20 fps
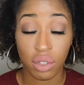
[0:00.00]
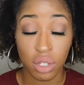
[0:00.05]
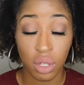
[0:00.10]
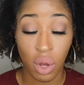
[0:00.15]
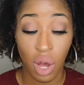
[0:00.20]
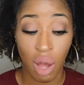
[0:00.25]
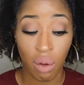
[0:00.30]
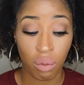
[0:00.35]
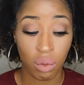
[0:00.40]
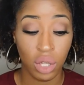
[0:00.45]
So
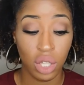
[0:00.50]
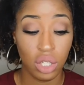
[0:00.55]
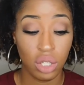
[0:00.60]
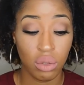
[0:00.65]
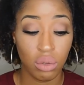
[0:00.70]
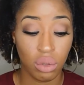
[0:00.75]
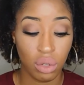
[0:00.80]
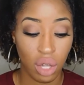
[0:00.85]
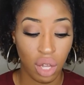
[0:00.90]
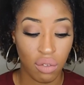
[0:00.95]
I really
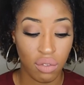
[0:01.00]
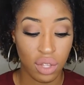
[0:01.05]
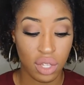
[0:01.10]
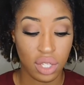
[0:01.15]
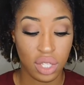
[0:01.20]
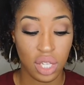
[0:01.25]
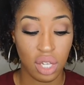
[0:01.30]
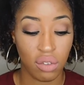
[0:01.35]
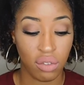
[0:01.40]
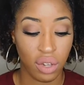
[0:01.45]
do love this
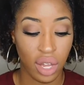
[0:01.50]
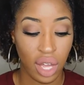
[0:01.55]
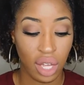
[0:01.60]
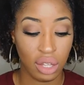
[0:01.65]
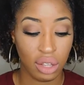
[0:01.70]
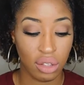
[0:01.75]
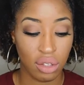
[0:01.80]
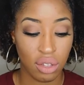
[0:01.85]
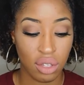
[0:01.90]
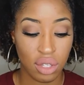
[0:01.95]
stuff.
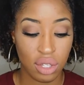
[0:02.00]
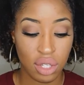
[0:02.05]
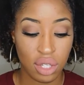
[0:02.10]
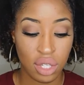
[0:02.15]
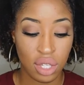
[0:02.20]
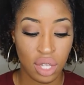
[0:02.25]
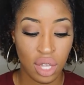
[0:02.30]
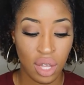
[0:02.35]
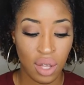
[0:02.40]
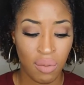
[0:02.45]
Like this,
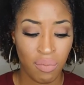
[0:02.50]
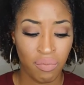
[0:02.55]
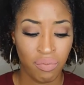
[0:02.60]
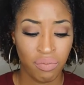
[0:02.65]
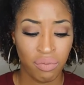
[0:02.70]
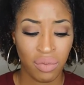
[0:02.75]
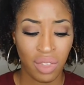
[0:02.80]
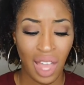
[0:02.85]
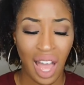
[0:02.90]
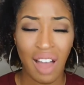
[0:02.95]

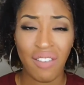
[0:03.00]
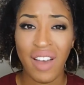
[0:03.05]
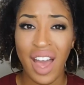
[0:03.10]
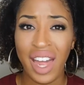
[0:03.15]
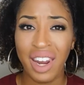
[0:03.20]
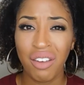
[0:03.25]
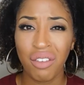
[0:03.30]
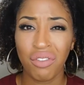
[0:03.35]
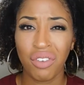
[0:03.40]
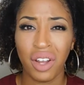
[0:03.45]
I've had
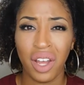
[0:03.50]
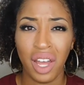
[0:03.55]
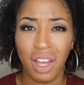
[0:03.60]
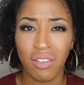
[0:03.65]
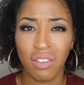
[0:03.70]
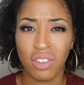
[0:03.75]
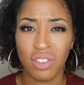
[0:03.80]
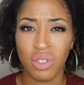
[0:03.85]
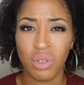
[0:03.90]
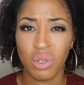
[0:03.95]
it
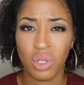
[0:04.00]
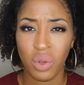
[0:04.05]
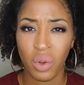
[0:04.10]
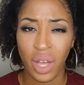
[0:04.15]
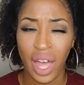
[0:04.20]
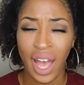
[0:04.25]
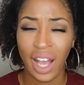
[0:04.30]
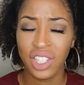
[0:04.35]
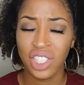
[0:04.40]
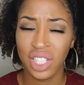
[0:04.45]
forever too, so it
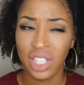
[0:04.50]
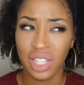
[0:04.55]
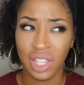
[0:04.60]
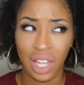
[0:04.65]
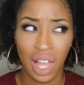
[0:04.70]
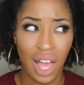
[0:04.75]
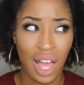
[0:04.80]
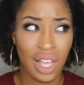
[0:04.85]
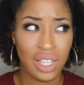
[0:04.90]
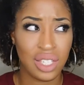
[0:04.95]
actually
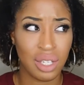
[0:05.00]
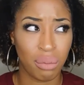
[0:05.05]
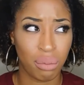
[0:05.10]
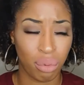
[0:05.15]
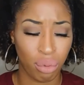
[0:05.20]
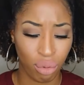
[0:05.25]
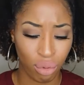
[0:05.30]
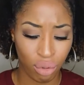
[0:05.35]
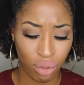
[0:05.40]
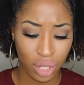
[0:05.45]
lasts a
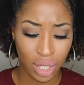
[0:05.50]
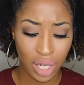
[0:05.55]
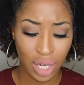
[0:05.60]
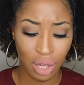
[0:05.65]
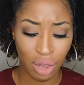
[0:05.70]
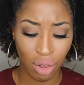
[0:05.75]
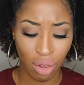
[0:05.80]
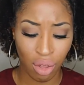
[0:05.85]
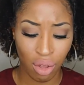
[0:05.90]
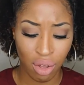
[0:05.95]
pretty
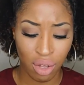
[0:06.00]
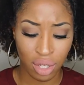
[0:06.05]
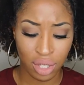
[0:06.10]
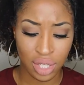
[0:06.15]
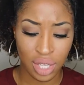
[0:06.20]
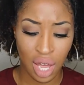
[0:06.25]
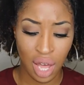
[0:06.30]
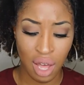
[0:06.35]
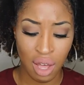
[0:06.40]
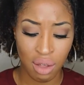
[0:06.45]
long
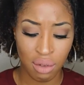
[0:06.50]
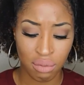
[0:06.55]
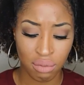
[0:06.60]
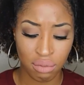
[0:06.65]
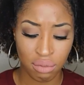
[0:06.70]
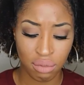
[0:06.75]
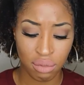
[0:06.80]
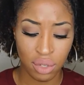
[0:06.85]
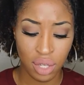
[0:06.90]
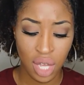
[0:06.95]
time.
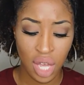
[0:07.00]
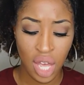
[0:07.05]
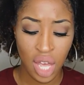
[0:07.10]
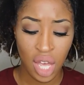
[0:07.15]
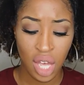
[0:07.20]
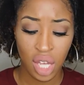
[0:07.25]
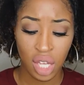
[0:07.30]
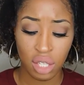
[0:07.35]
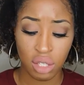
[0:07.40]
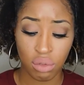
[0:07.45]

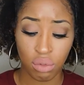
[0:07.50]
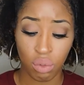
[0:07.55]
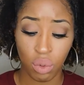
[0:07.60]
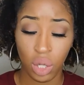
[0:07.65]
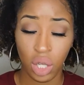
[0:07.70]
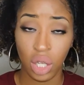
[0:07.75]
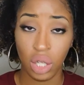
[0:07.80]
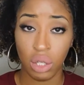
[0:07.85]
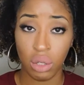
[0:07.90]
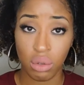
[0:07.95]
It's
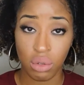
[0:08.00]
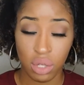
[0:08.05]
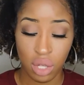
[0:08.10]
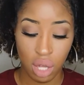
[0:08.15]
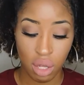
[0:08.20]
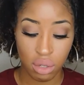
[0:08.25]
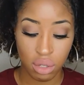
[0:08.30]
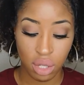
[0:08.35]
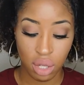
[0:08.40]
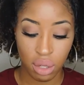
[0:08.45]
really loose
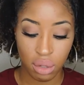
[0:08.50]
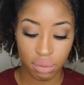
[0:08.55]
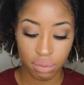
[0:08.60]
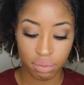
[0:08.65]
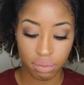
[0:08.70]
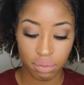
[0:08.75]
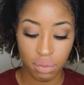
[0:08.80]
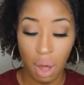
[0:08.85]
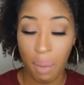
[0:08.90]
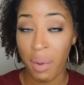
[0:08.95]
though, so
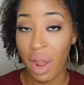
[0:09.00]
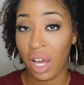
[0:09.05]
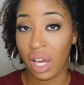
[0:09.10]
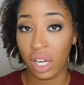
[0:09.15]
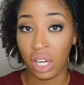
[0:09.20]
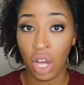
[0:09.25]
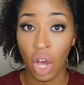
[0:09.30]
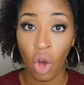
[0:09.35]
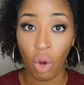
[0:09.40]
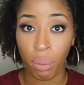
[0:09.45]
I'm not
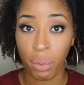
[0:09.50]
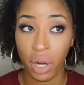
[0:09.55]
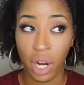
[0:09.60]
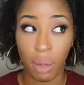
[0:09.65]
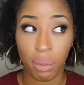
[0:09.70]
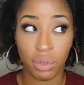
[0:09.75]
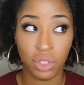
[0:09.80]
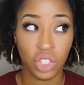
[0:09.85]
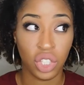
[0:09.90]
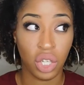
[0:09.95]
gonna open it
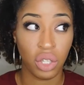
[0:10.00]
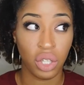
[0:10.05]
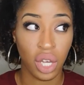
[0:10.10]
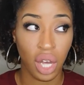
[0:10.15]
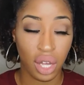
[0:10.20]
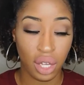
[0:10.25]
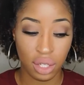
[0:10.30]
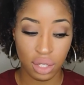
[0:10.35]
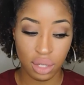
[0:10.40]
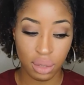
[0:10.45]
up and show you
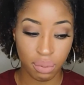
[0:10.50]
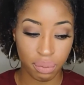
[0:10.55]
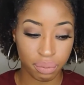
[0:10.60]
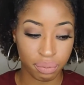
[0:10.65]
guys.